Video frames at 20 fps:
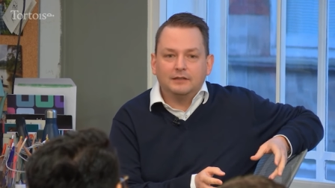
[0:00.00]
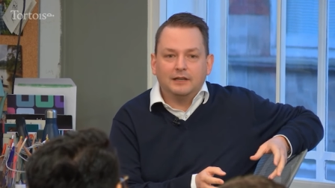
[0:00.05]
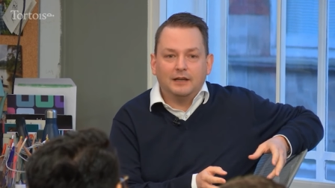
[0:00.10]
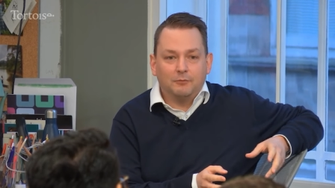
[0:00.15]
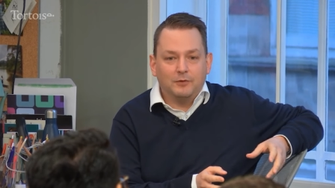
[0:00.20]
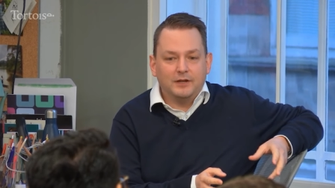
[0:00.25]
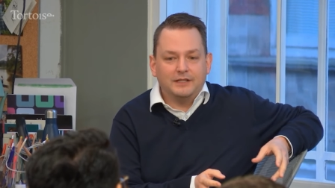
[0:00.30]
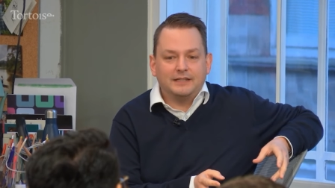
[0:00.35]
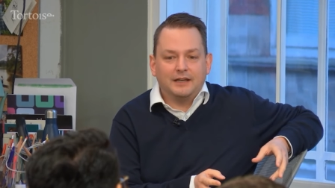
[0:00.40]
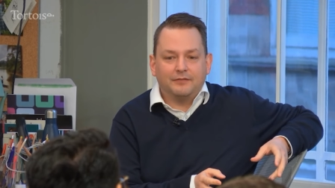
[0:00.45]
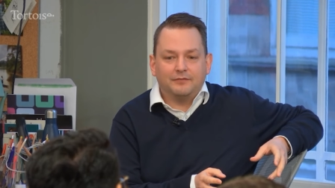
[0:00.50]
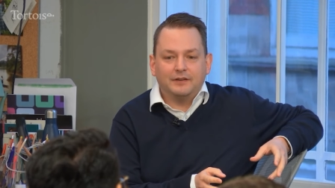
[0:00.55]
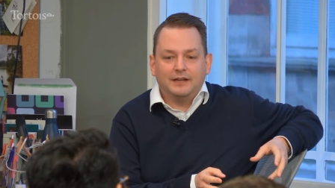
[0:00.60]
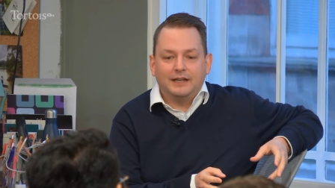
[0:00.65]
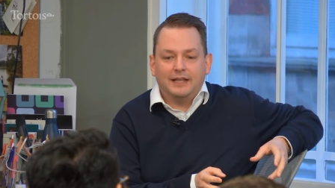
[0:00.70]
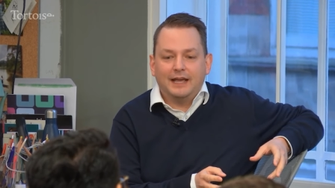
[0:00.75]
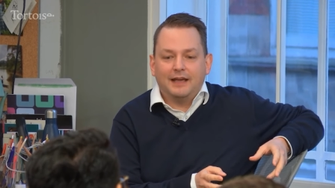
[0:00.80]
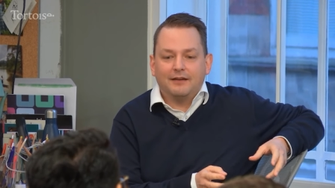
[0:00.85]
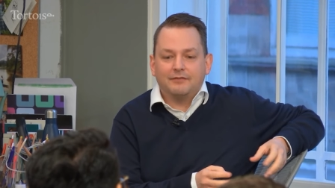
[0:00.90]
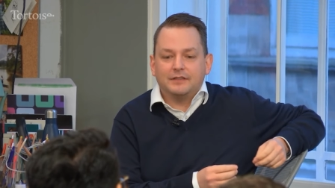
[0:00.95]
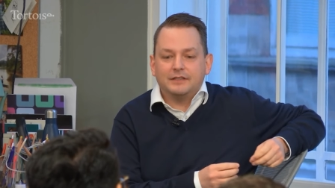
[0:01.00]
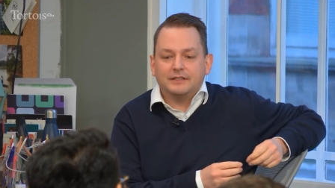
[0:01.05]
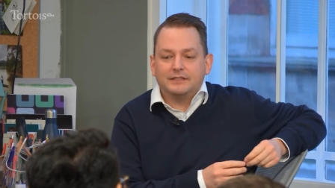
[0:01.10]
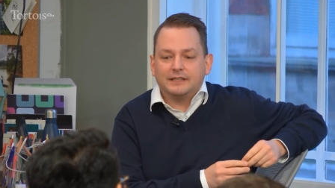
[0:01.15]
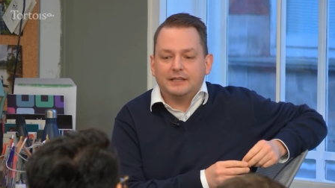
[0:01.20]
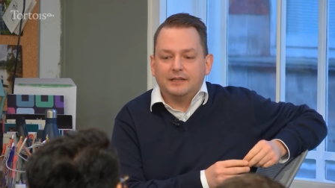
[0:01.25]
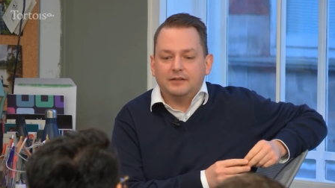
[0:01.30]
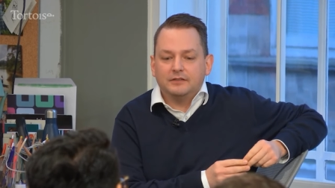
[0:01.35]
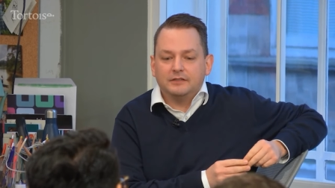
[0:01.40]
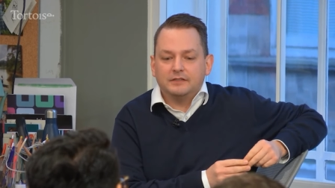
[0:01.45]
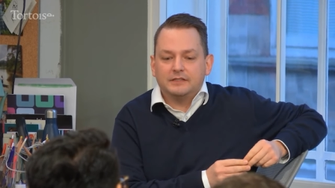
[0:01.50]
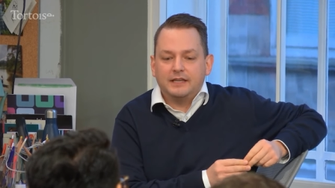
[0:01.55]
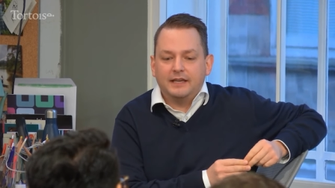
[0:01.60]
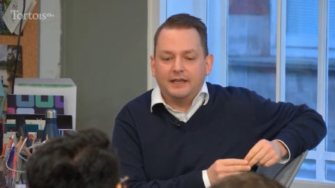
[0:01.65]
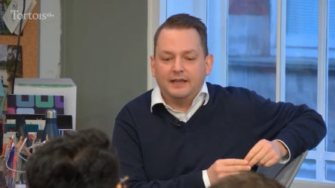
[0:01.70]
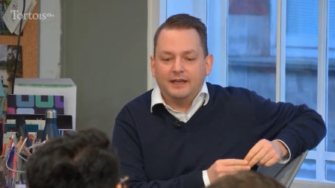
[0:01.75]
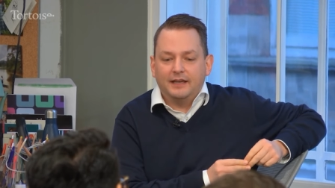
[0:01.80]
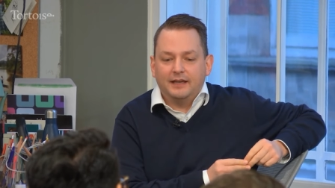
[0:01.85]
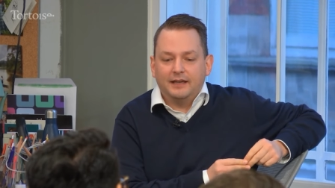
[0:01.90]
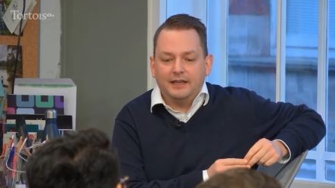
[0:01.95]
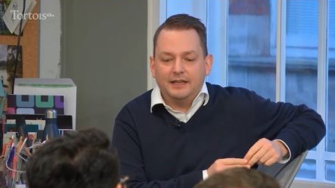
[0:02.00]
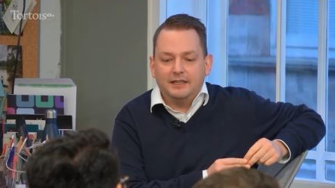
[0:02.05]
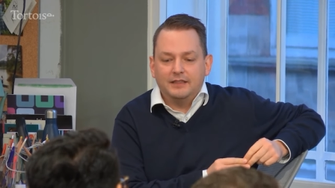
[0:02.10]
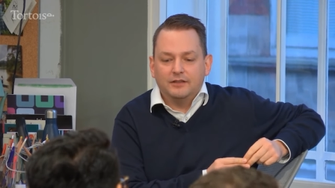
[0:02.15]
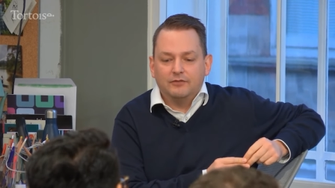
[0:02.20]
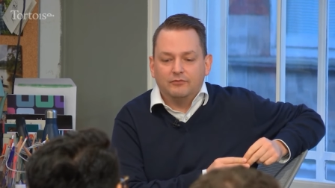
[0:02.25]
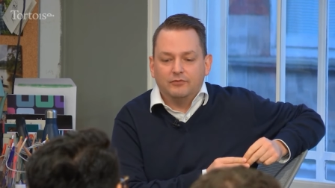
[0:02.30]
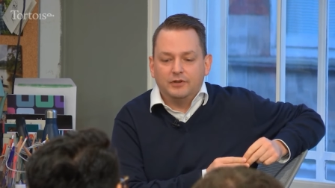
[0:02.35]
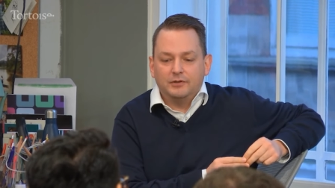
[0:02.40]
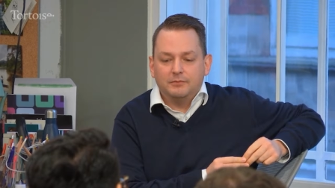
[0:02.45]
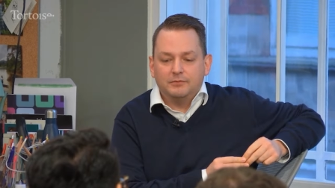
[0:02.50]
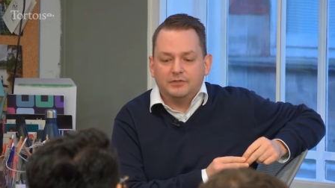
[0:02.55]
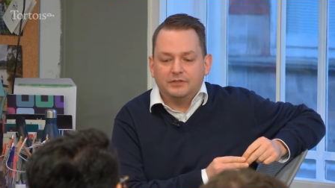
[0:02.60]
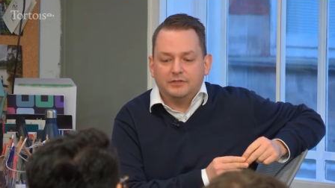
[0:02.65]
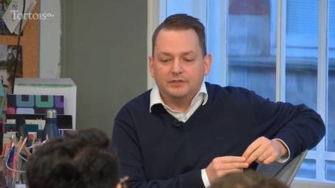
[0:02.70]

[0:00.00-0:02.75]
and we definitely have the skills here in the room